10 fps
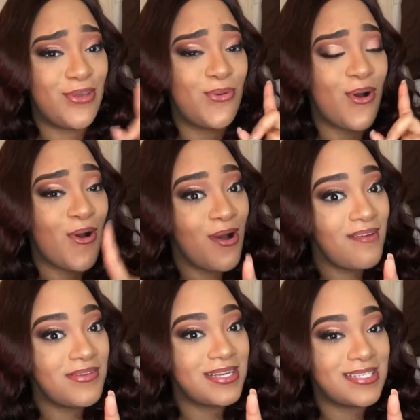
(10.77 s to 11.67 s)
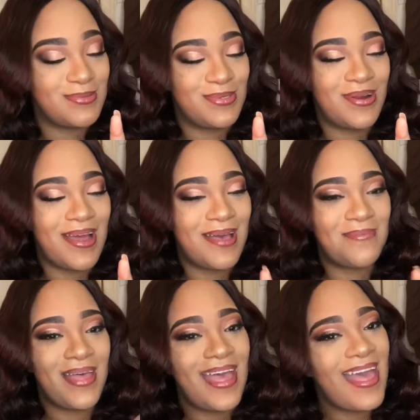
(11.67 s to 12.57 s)
you are already
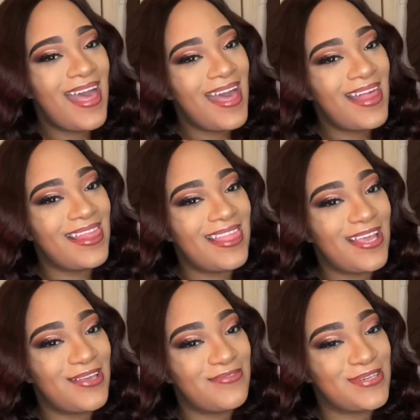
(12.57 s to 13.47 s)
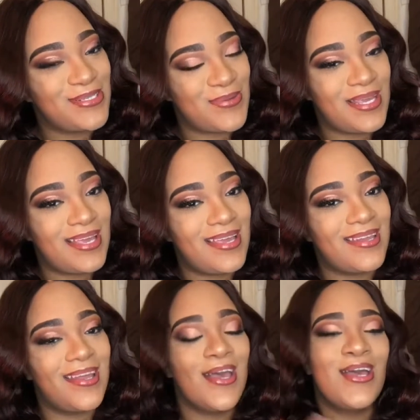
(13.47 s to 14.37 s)
subscribed, thank you for tuning in.